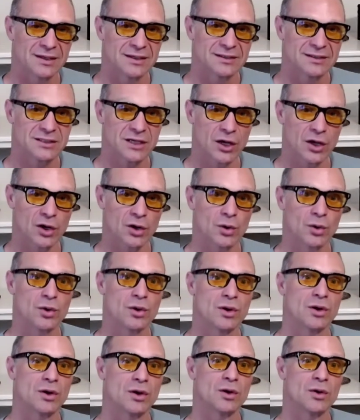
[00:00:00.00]
So
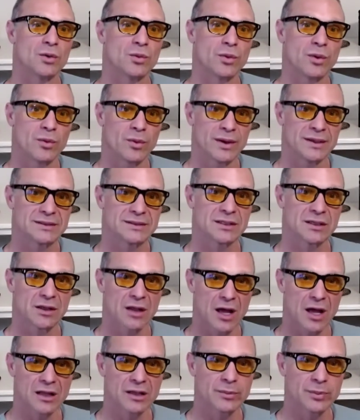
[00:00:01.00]
we went to
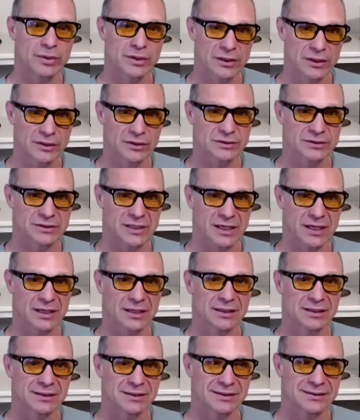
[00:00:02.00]
Lollapalooza.